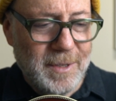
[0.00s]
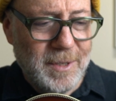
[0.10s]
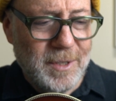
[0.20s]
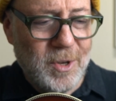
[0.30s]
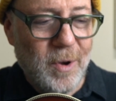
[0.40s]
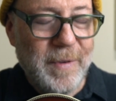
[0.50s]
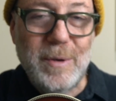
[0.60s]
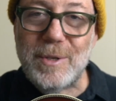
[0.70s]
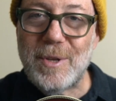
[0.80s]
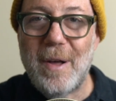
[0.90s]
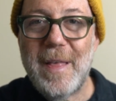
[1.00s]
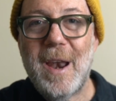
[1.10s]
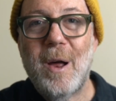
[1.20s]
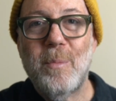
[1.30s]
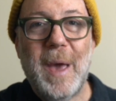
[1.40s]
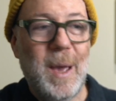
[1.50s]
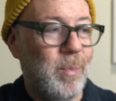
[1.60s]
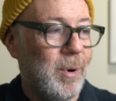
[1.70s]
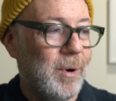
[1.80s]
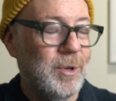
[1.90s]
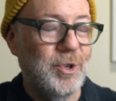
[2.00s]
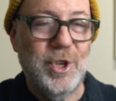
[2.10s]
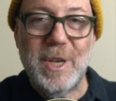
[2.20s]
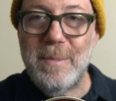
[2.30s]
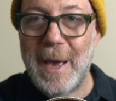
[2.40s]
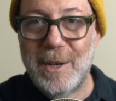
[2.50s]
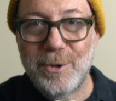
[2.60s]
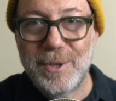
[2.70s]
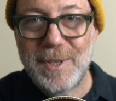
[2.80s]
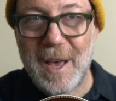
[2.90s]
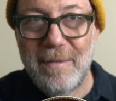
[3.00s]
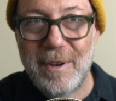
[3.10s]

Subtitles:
So if you saw that on paper, G major 7